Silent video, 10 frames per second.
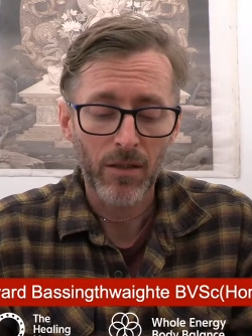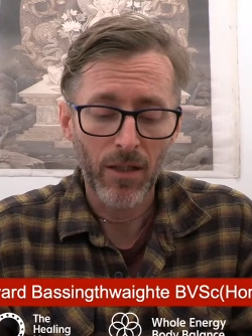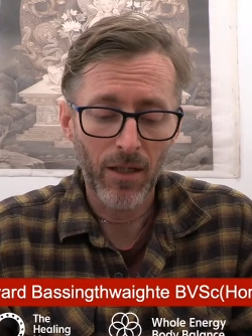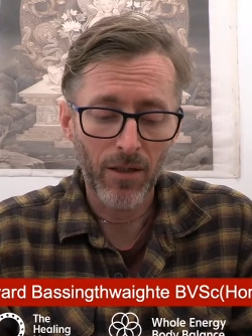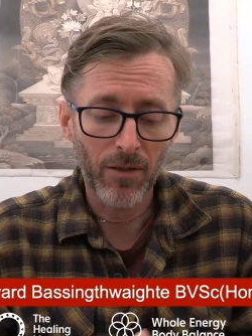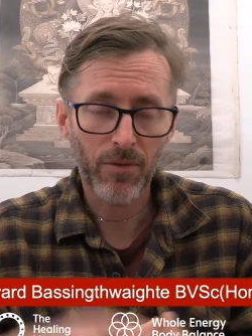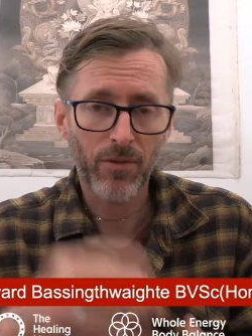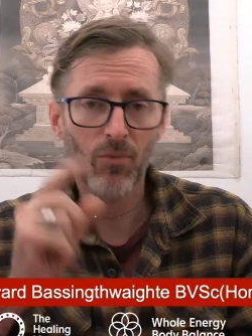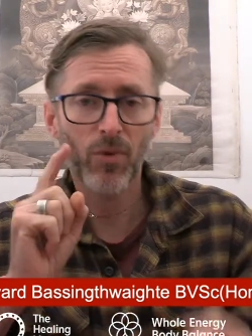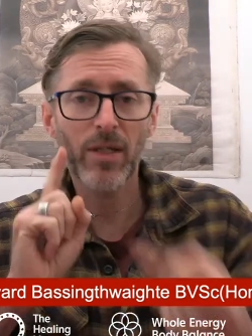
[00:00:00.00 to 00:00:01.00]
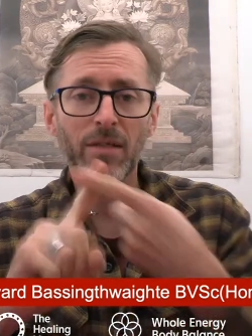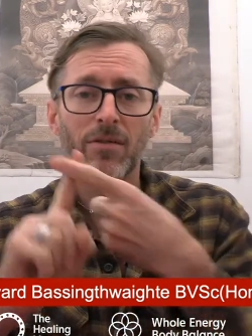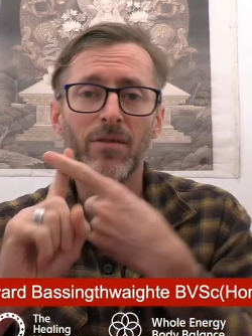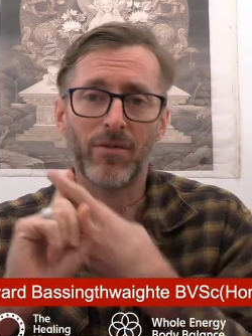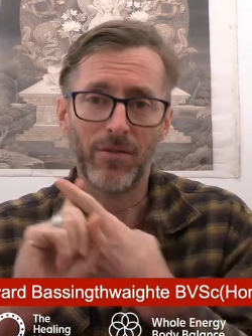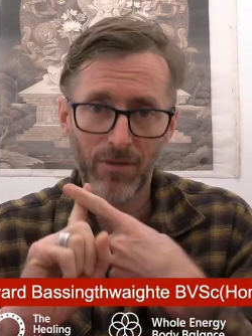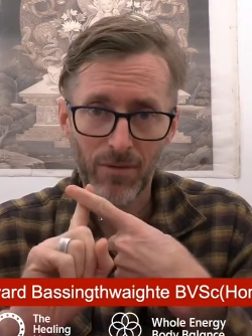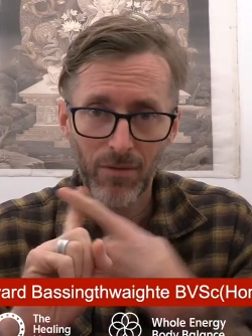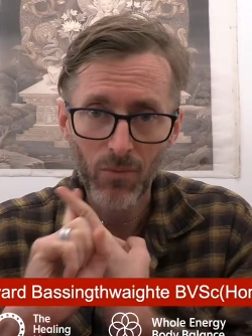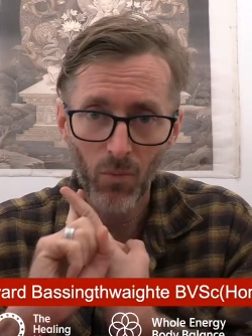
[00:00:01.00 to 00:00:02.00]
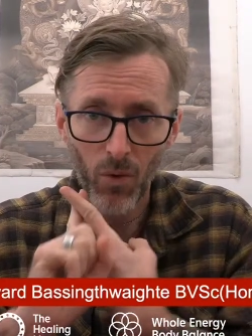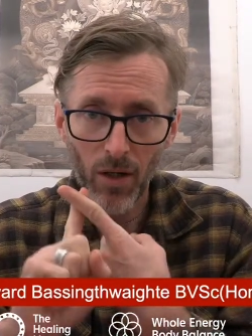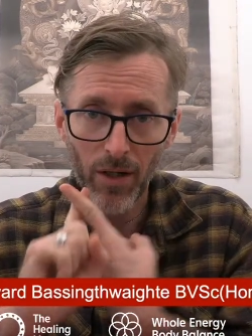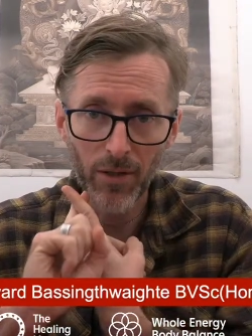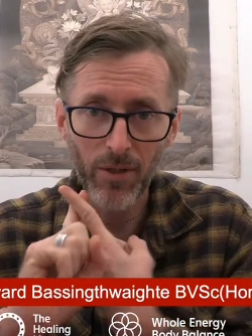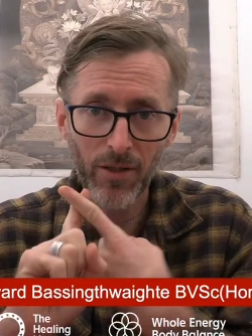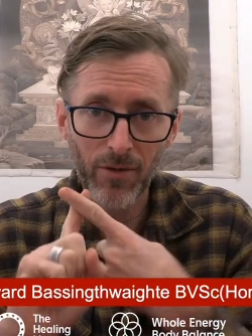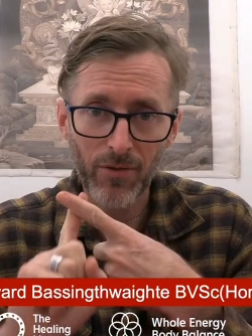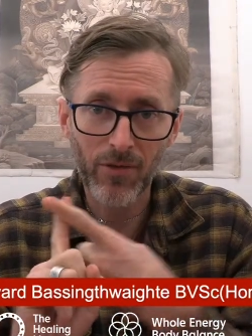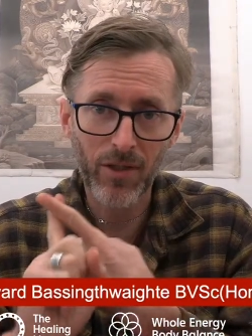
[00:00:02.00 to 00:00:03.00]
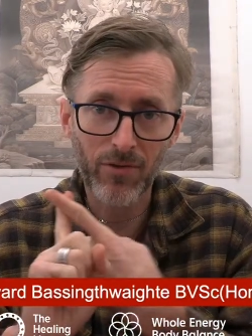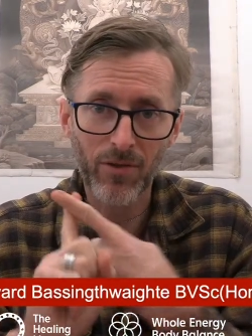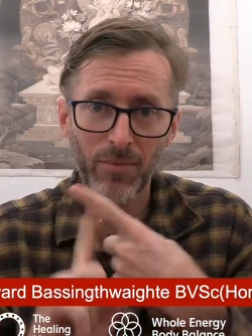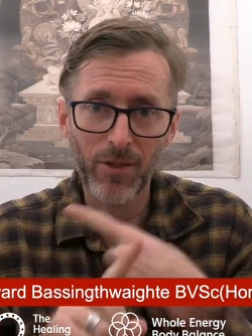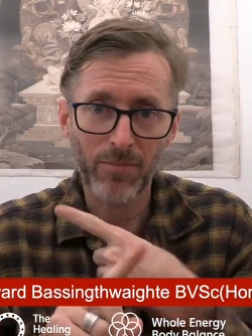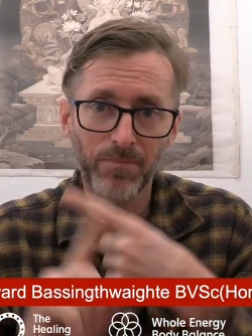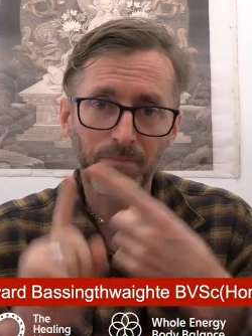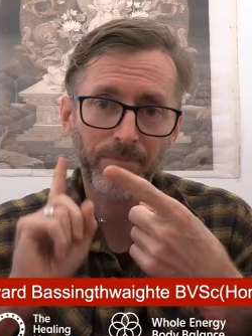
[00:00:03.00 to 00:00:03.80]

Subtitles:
Now, the reasons, why do our dogs get chubby?